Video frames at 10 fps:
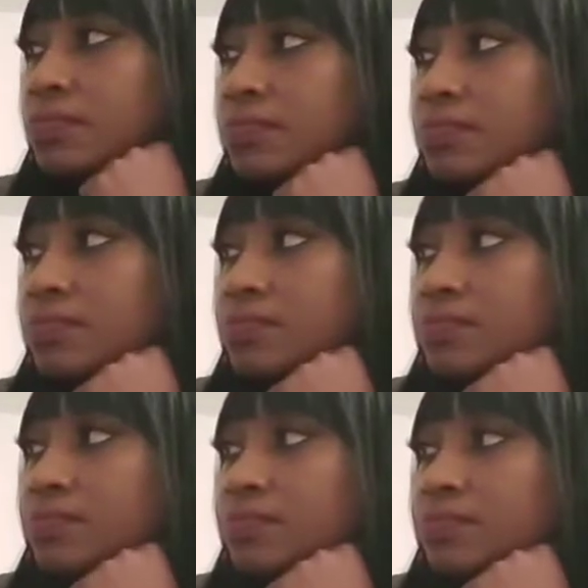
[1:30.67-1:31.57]

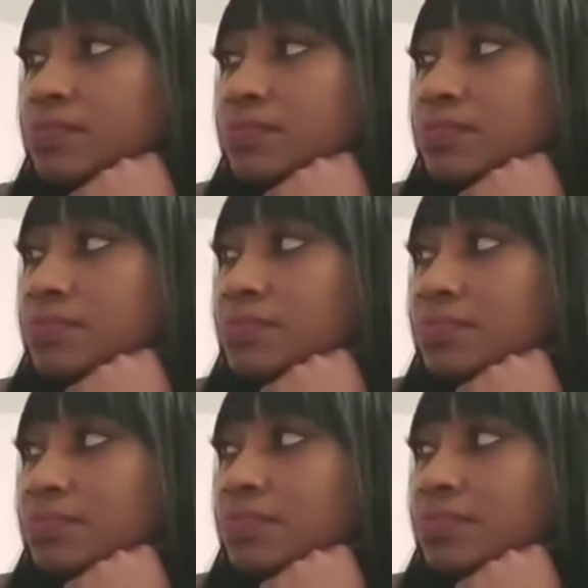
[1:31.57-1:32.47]

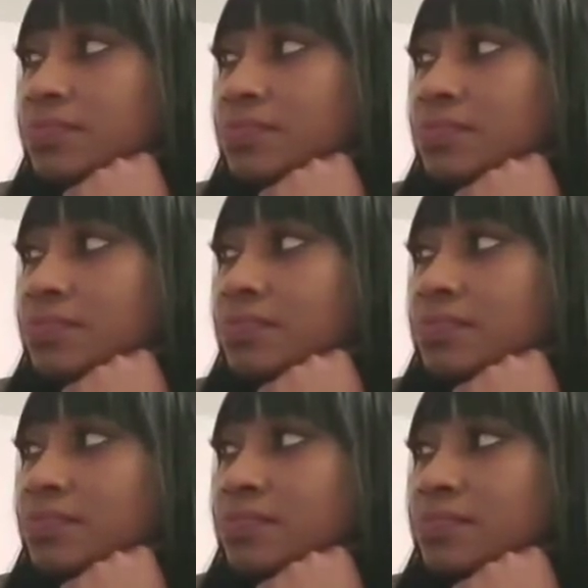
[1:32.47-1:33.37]

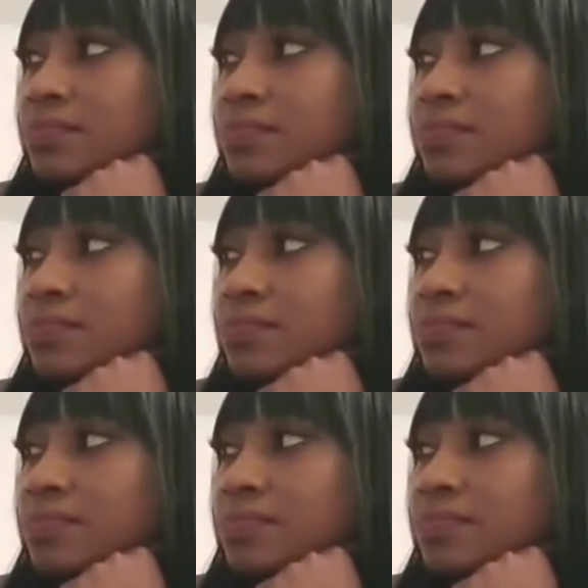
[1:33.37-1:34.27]

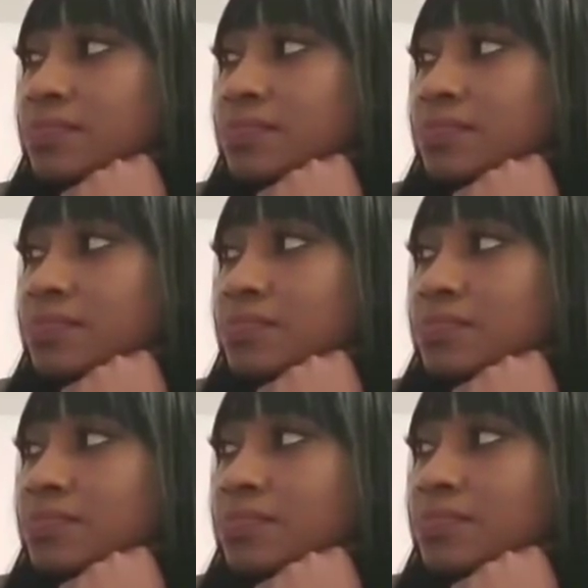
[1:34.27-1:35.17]

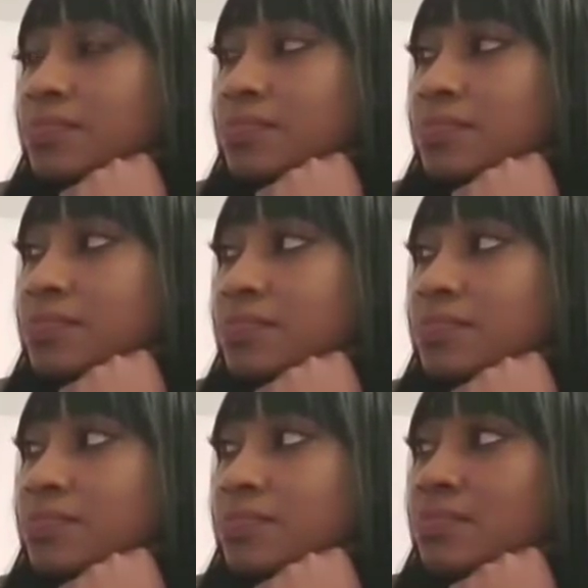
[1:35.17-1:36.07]

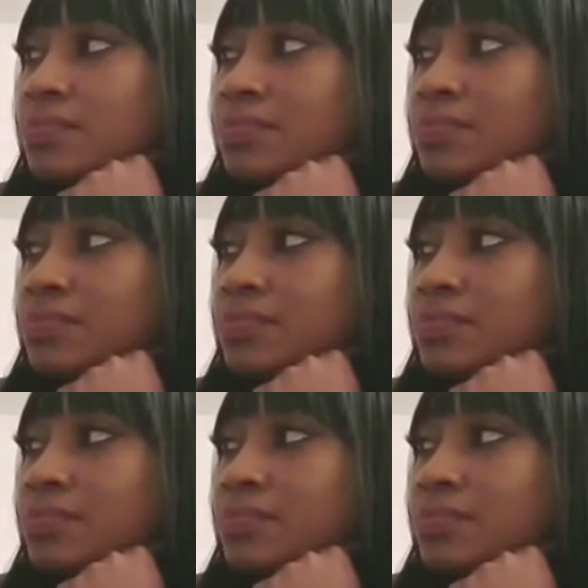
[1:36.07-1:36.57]
[no speech]